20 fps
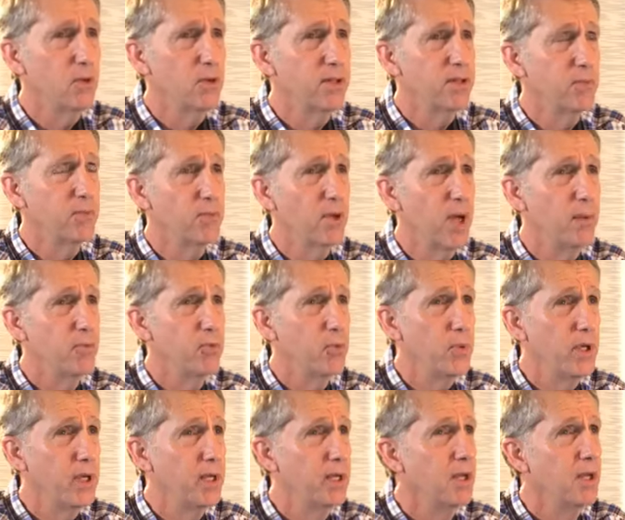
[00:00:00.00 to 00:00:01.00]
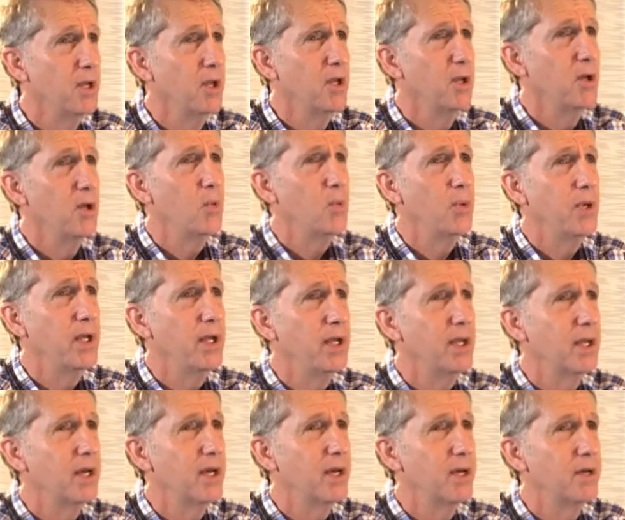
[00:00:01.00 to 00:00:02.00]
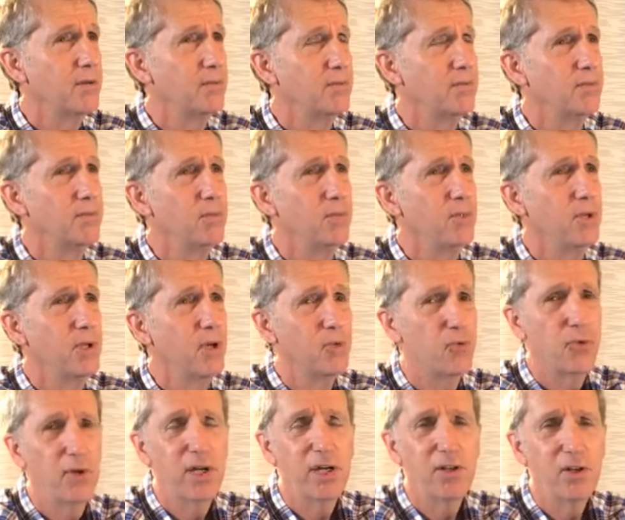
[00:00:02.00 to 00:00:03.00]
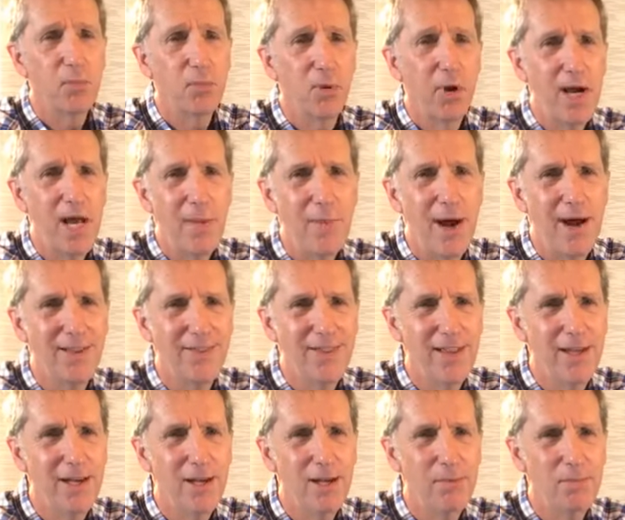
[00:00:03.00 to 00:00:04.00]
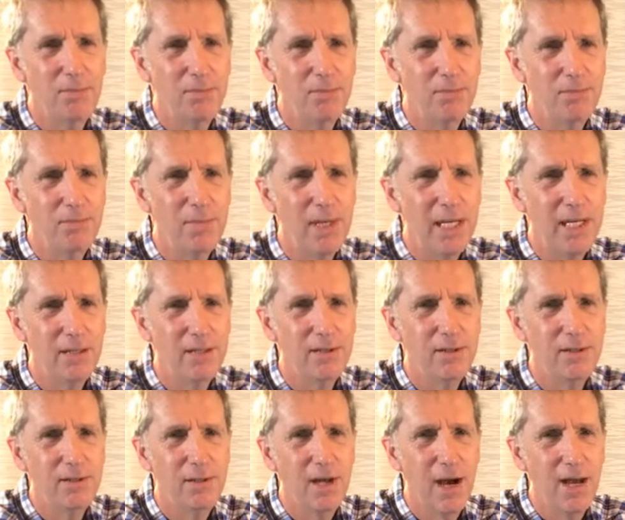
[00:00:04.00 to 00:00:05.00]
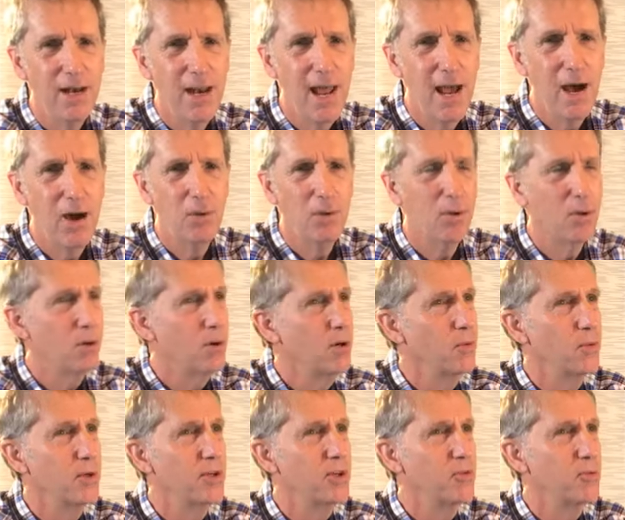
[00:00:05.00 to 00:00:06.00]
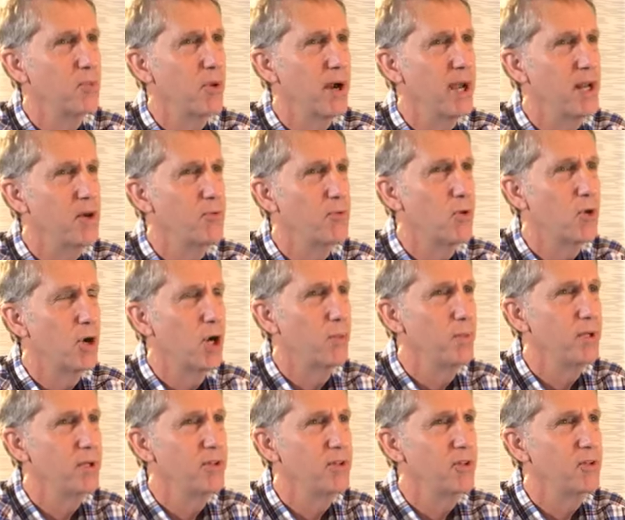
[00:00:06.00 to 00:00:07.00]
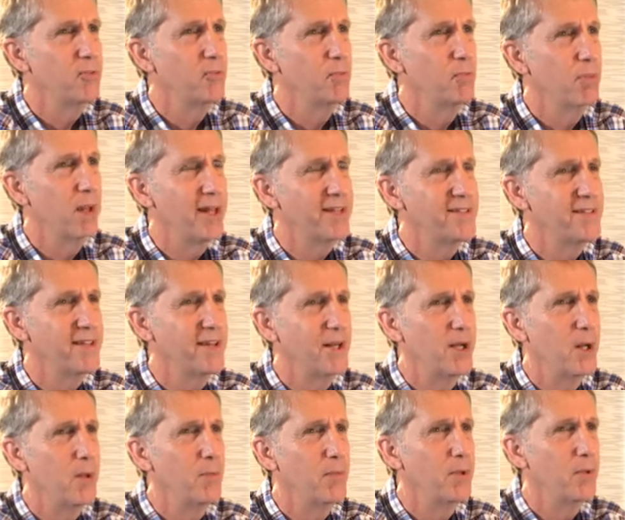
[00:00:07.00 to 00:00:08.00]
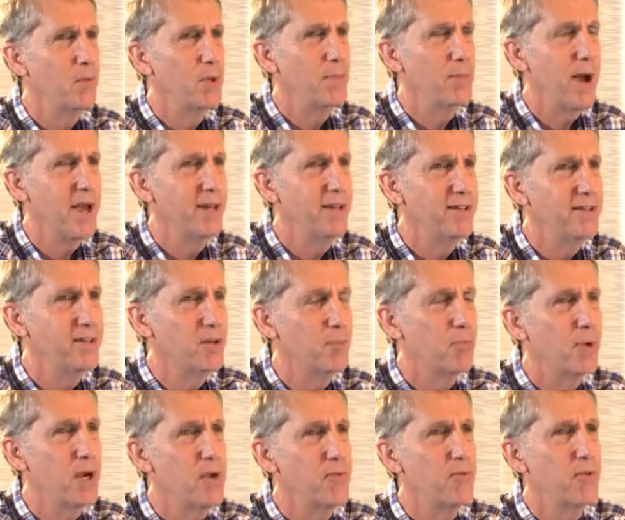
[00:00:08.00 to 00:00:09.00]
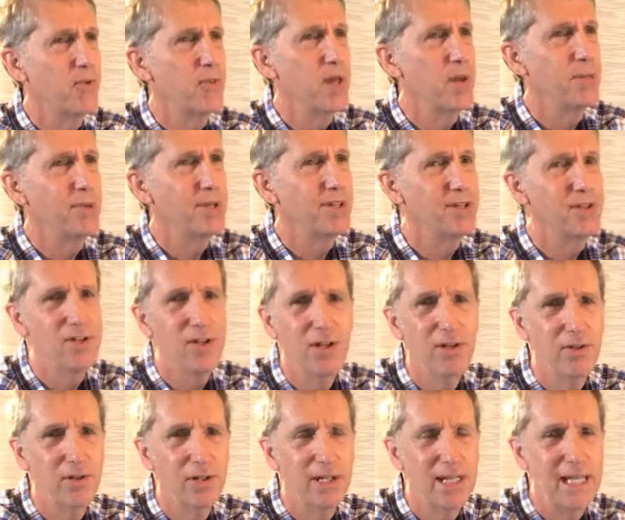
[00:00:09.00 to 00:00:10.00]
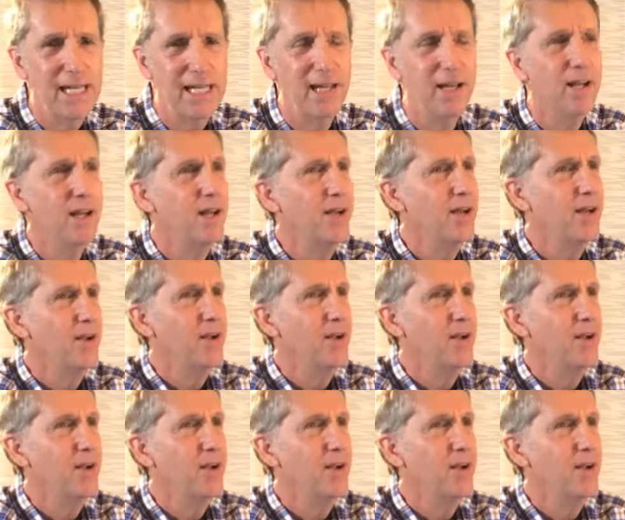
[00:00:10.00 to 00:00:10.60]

Lord, sometimes we we uh, you know forget to pray about them, but not now, Lord. We're just praying for them and just blessing them and remind us to pray for them continually.